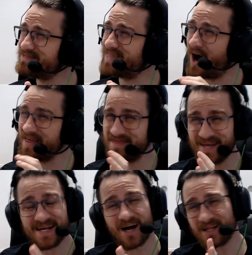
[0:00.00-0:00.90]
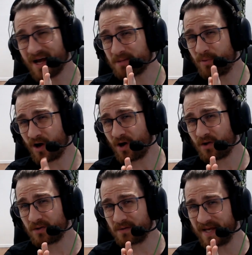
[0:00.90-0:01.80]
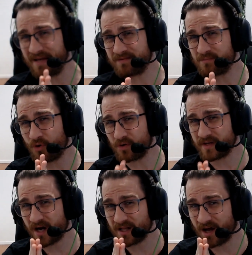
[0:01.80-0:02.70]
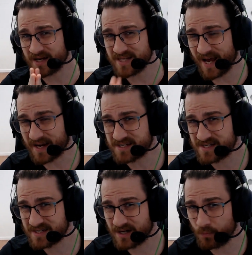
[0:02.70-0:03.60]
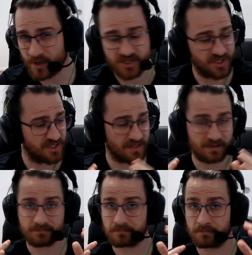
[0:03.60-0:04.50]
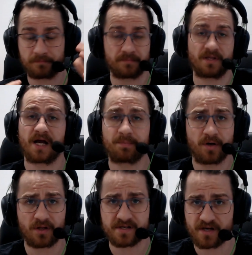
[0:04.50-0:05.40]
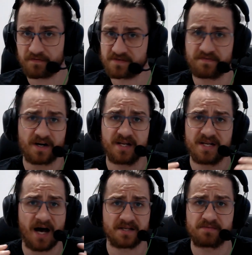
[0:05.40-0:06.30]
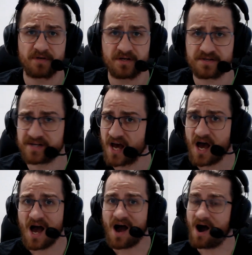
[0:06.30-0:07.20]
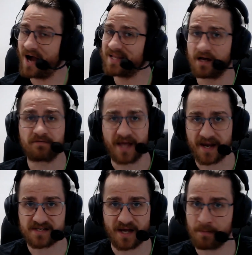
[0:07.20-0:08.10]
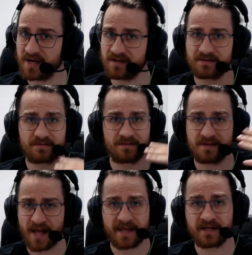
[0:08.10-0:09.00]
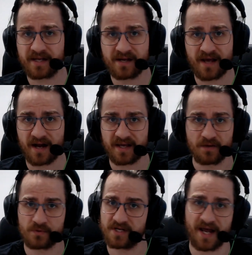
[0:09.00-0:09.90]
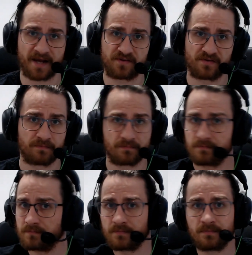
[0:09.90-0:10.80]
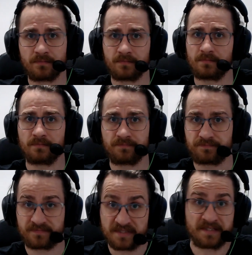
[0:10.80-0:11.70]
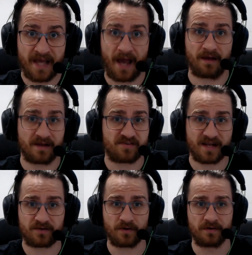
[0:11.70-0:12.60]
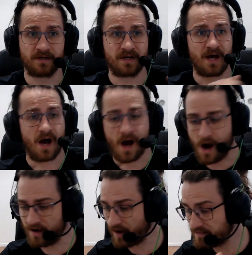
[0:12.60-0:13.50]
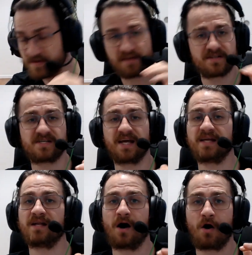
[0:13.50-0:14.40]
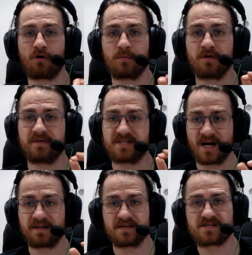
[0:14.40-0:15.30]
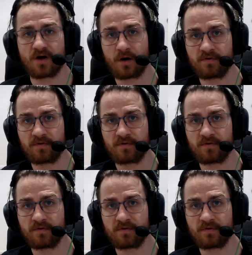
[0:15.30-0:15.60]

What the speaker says: think I like Pearl even more than I liked X, which, like Pearl herself, is fucking nuts because I loved X. I mean, Naked Kid Cudi was in X. Yeah, it's that good. I've never seen a horror movie done in this style